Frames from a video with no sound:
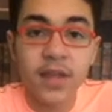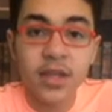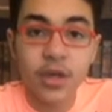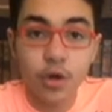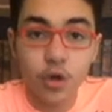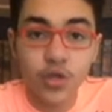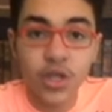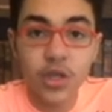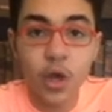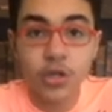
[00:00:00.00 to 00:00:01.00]
he closed it
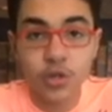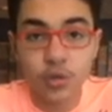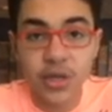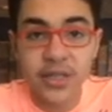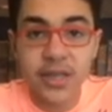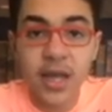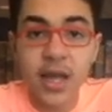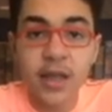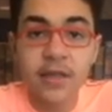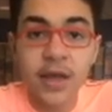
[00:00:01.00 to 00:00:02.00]
on Julius.
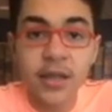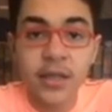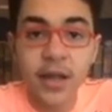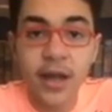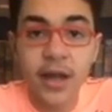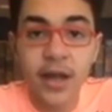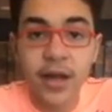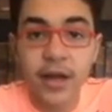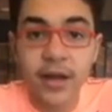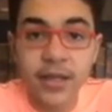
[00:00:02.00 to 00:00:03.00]
Then
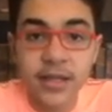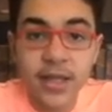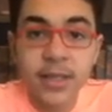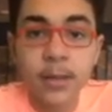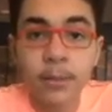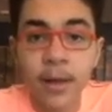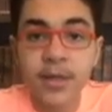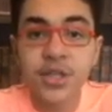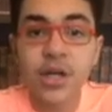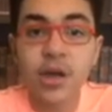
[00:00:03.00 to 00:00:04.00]
he did some
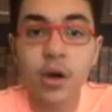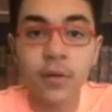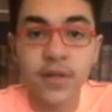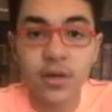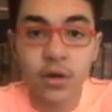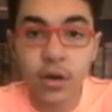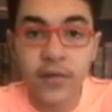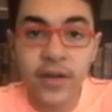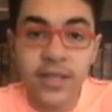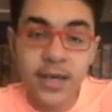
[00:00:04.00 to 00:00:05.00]
magic on the
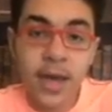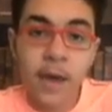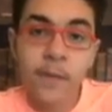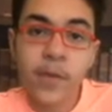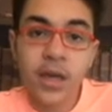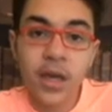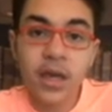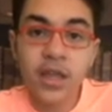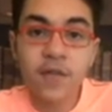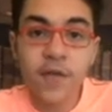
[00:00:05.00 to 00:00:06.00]
sarcophagus, making
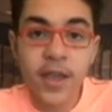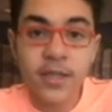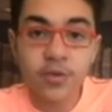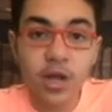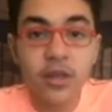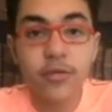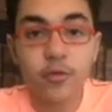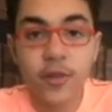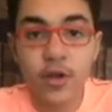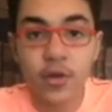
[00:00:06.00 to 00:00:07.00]
it phase right through
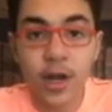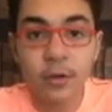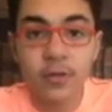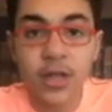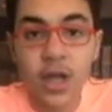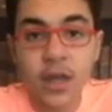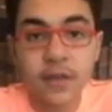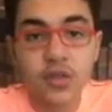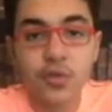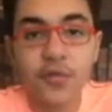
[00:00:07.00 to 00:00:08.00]
the ground.
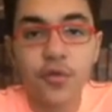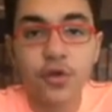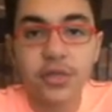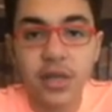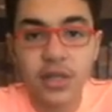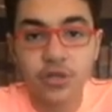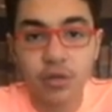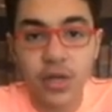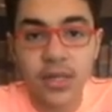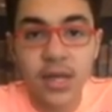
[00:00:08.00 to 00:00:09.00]
This of course killed
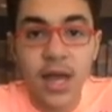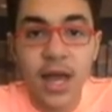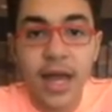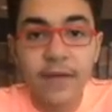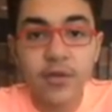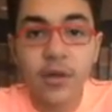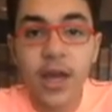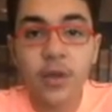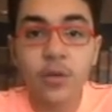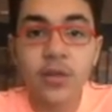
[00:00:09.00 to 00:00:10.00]
Julius. After that,
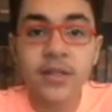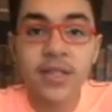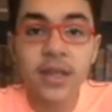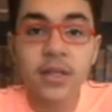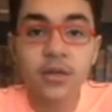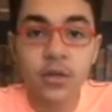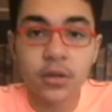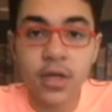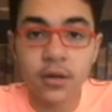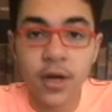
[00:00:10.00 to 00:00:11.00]
when Seth turned
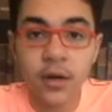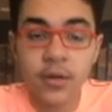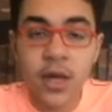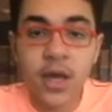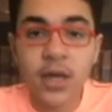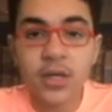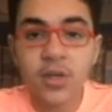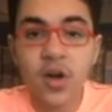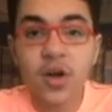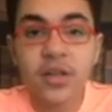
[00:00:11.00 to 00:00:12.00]
around, he
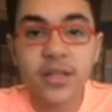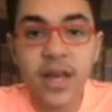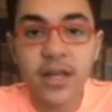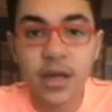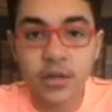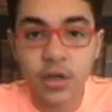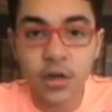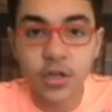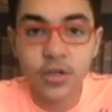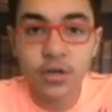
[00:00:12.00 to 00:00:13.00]
saw Sadie and
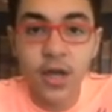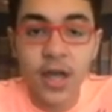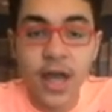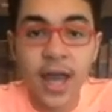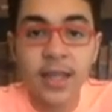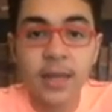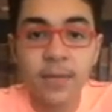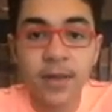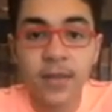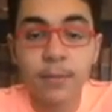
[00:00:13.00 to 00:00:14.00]
Carter, and he
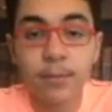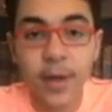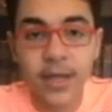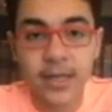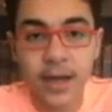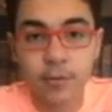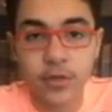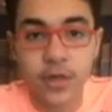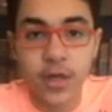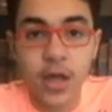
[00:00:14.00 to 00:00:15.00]
made them pass out.
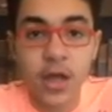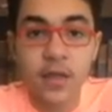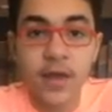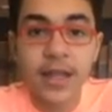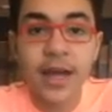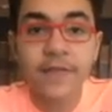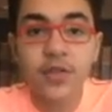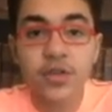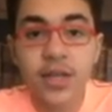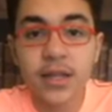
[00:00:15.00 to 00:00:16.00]
Then after
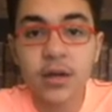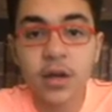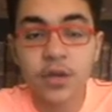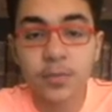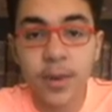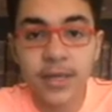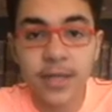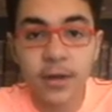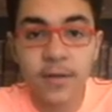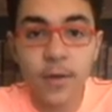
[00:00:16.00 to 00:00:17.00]
Seth and Carter passed
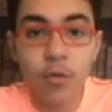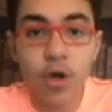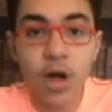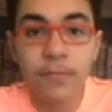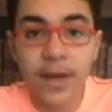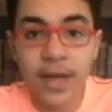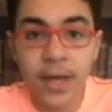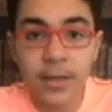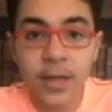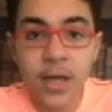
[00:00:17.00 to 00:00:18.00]
out, they woke up
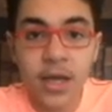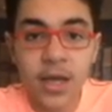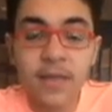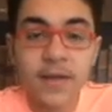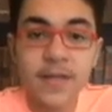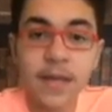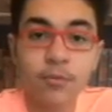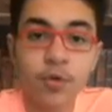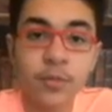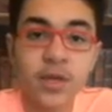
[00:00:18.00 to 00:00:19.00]
again in the same
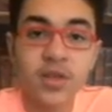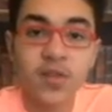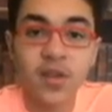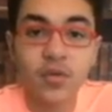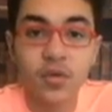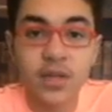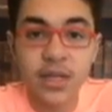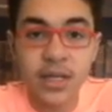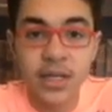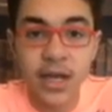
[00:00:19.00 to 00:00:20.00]
room. They saw that it was
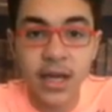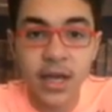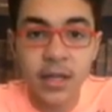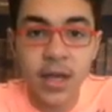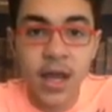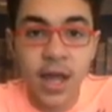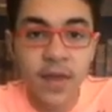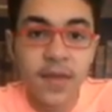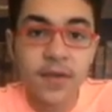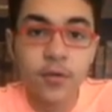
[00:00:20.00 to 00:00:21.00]
clean again and
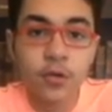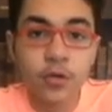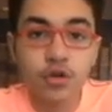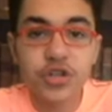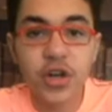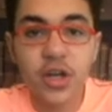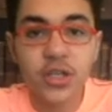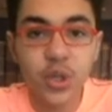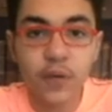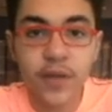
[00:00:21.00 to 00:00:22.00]
that there were no shards
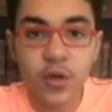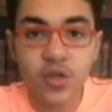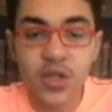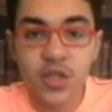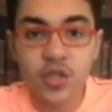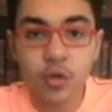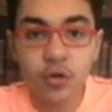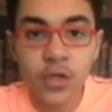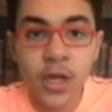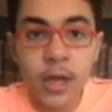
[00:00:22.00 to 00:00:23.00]
of the Rosetta Stone,
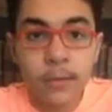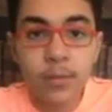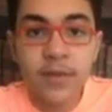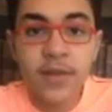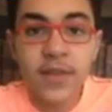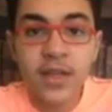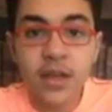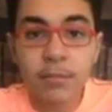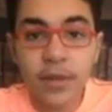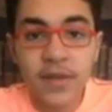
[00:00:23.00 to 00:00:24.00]
but
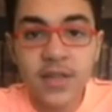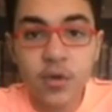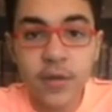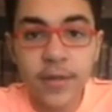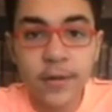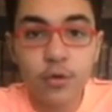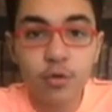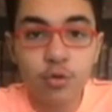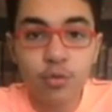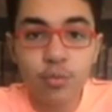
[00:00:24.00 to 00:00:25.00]
they saw that there were
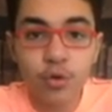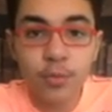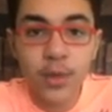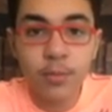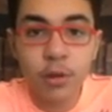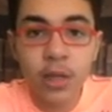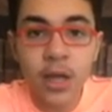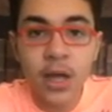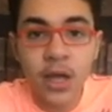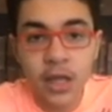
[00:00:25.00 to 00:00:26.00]
two more people
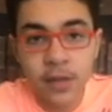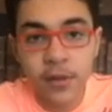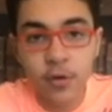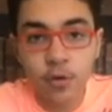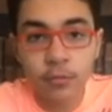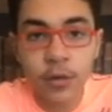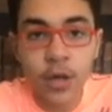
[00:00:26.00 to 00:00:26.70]
in the room,